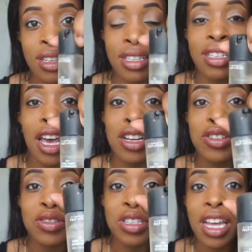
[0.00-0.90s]
This is
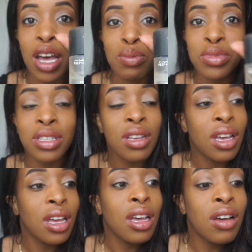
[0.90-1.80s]
extra steps
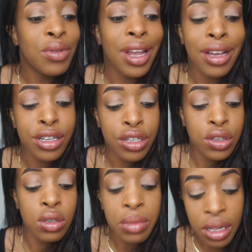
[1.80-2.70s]
when I can
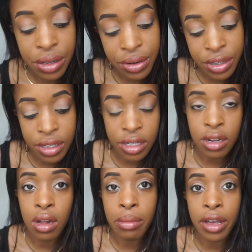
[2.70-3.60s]
just do my little
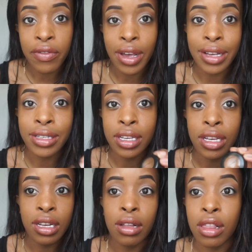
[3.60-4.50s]
concealer on my face
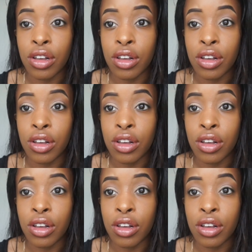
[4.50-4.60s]
and